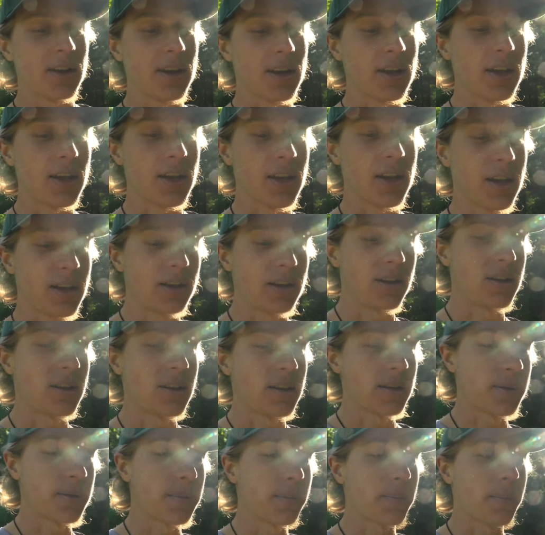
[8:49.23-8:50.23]
And
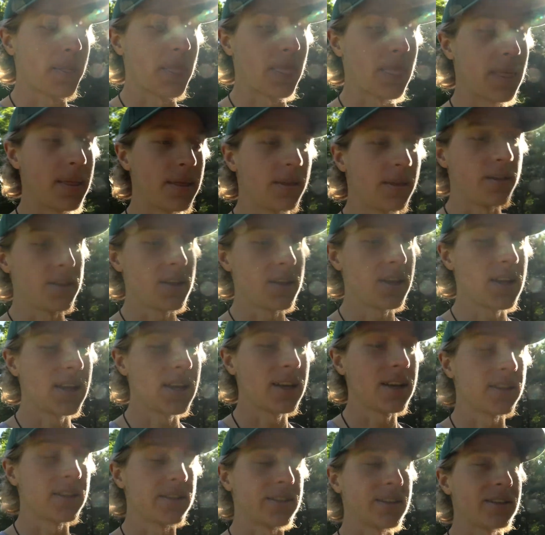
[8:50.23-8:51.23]
the thing
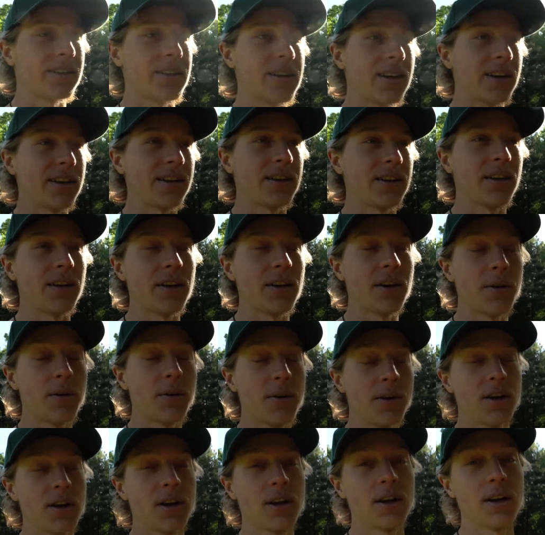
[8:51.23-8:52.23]
is that,
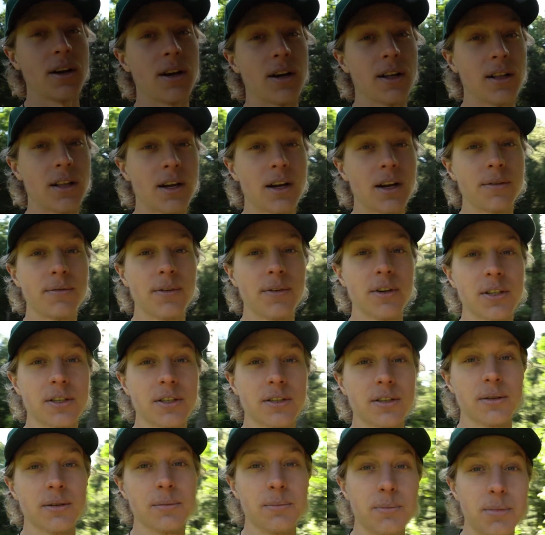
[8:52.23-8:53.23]
a lot of
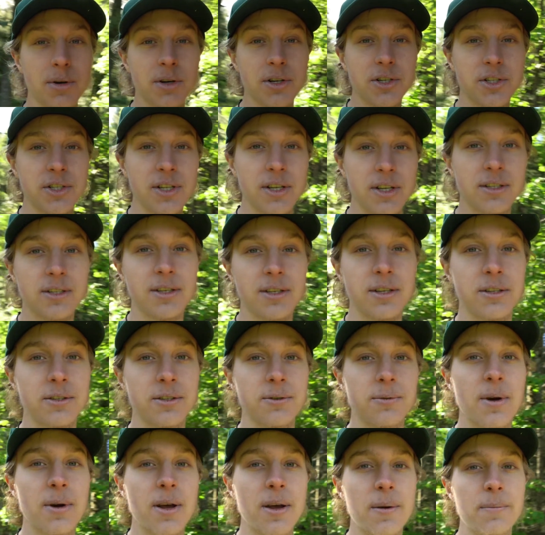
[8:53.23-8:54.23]
us push these things
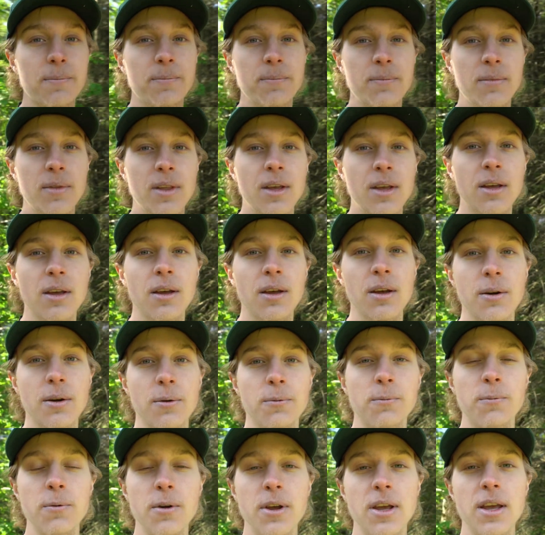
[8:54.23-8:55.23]
away.
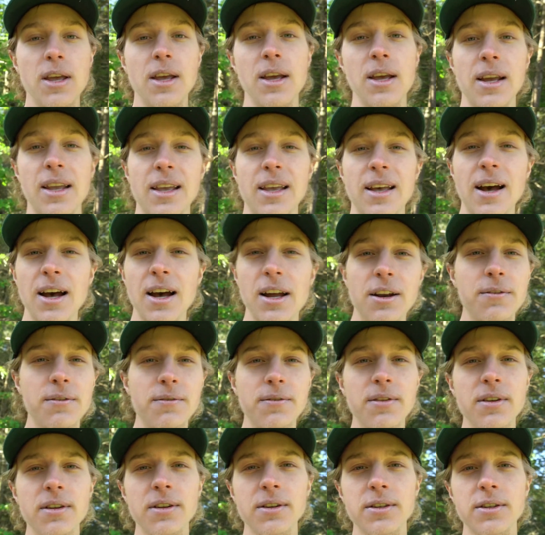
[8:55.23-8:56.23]
We kind of
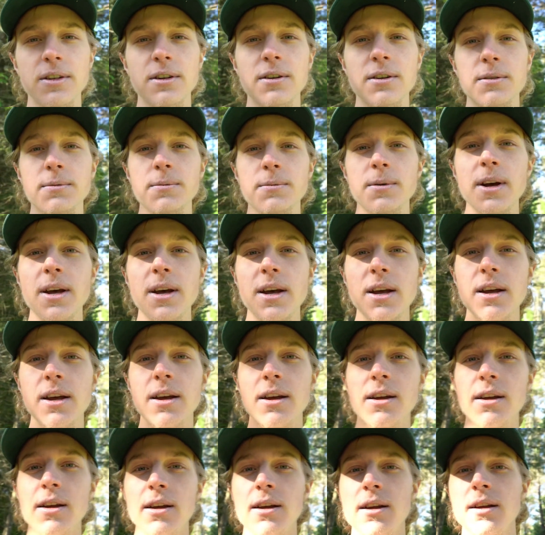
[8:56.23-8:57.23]
feel a certain way
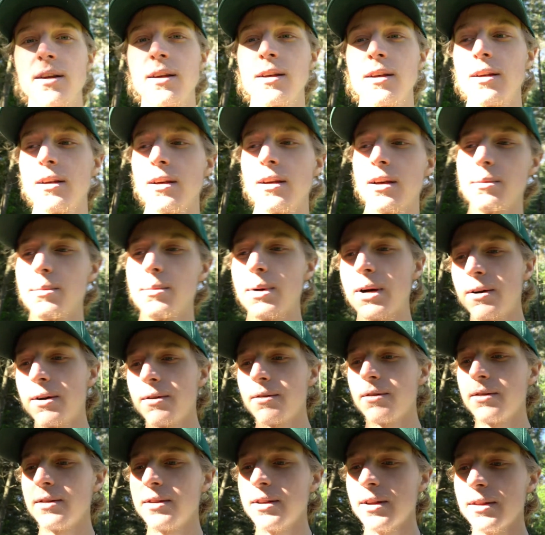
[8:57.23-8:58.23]
about
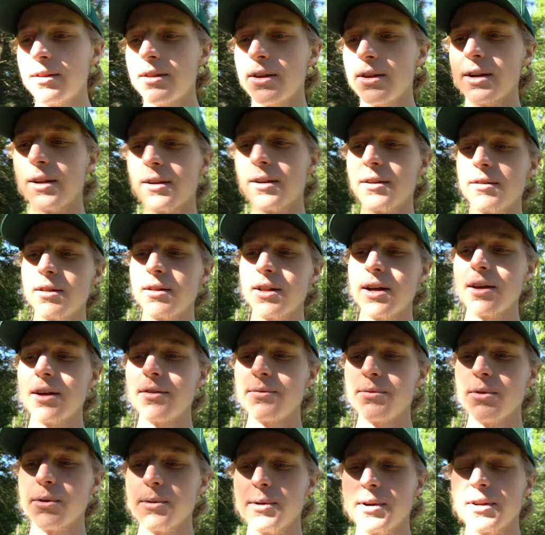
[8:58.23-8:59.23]
a thing in our life,
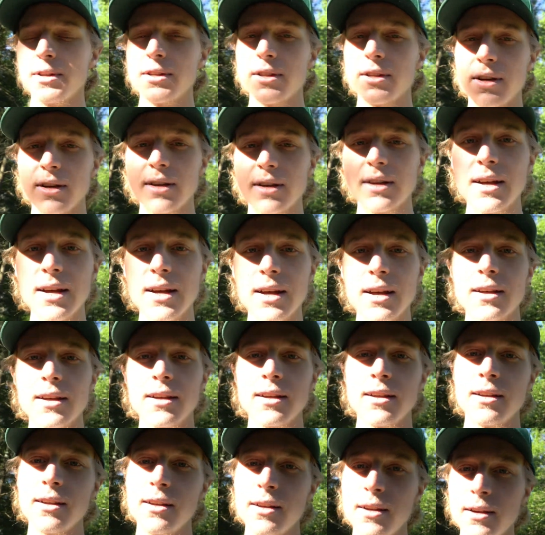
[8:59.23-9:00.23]
but we're just like,
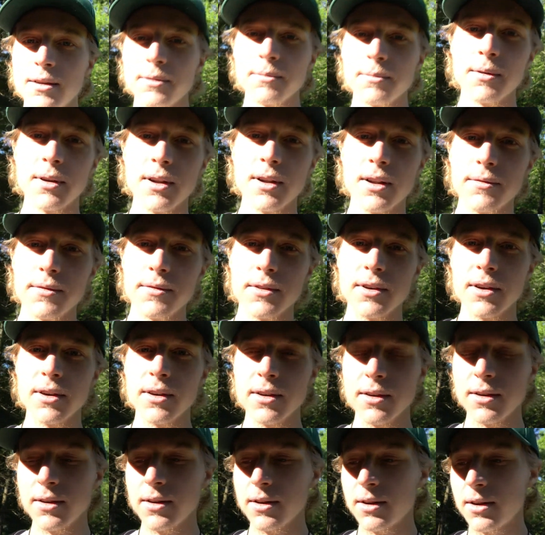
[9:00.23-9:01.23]
whatever.
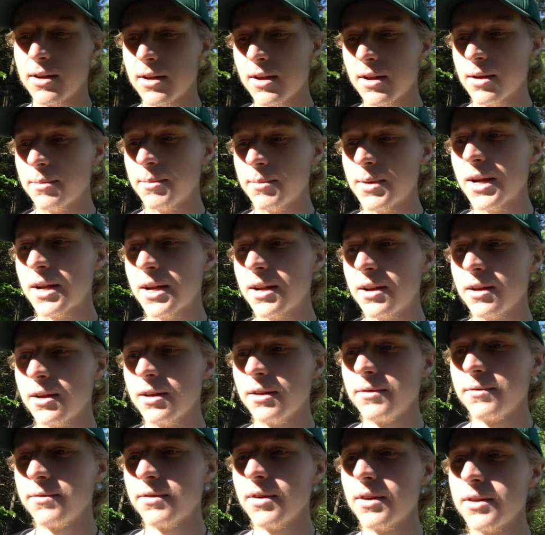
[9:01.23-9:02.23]
I'm not going to
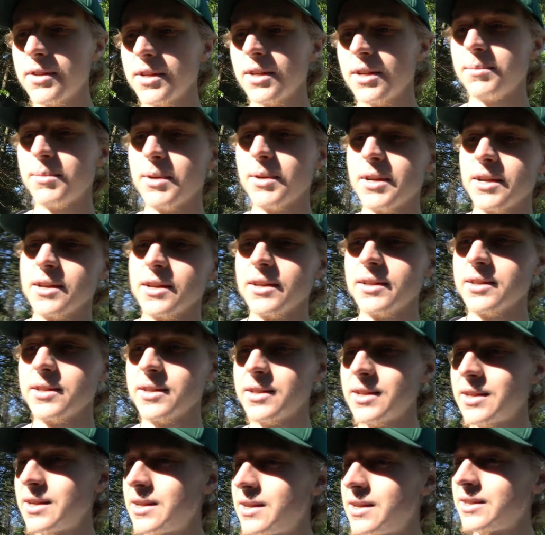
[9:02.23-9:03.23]
confront it because
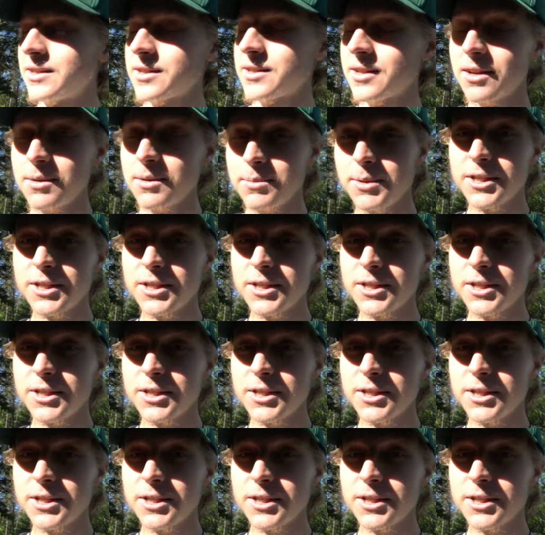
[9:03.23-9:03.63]
it's going to be